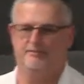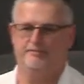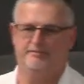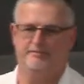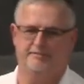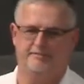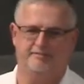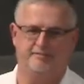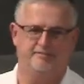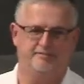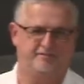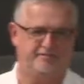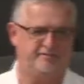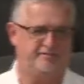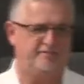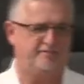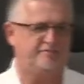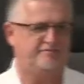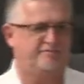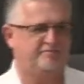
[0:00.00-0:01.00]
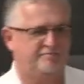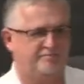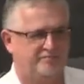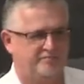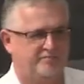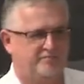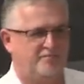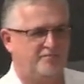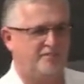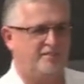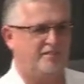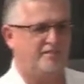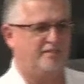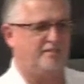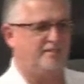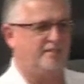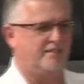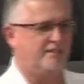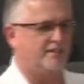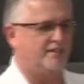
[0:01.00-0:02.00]

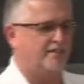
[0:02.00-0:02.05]
No one is speaking in this clip.